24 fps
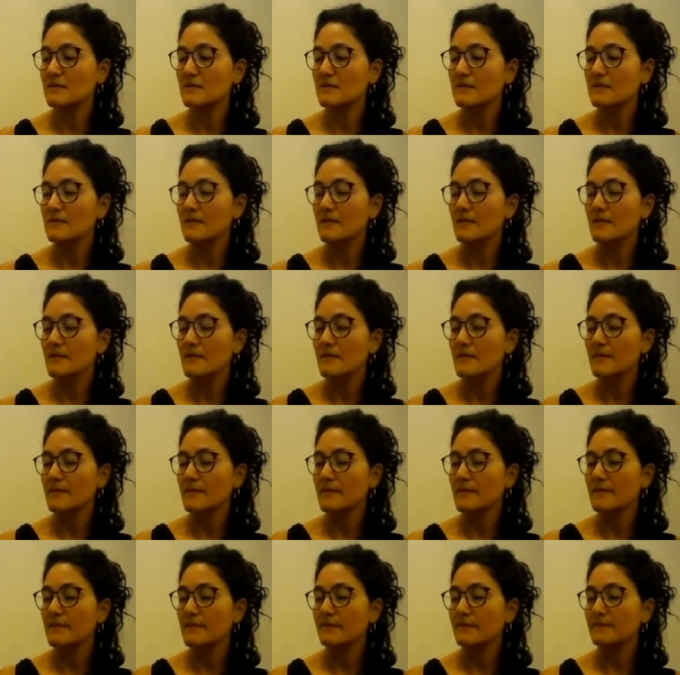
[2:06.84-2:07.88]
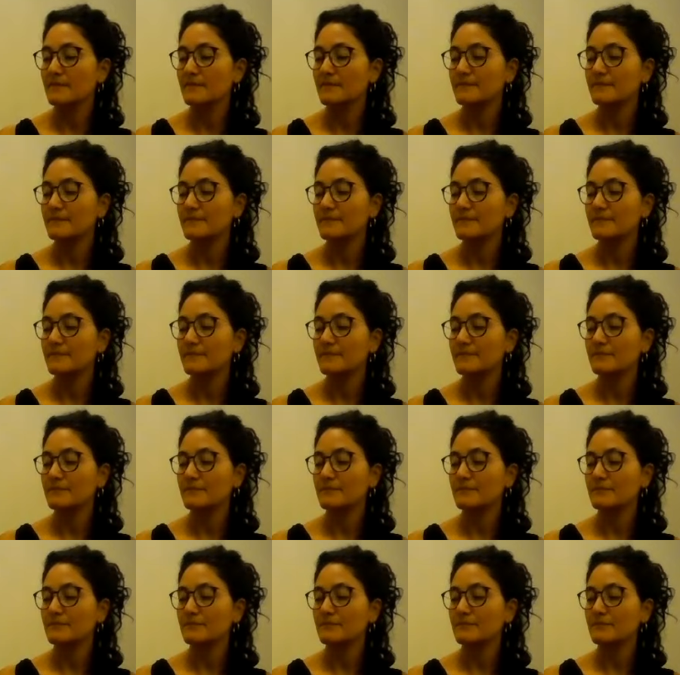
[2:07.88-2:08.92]

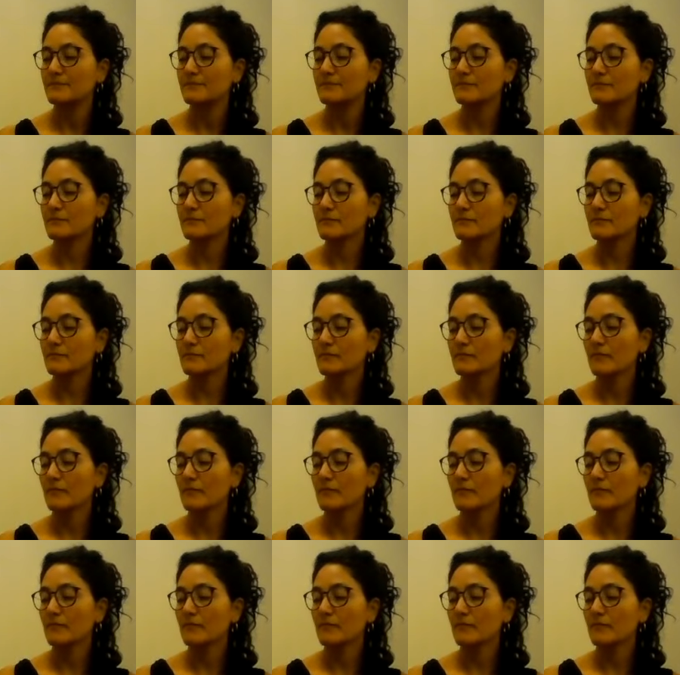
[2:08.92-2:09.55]
(no one is talking)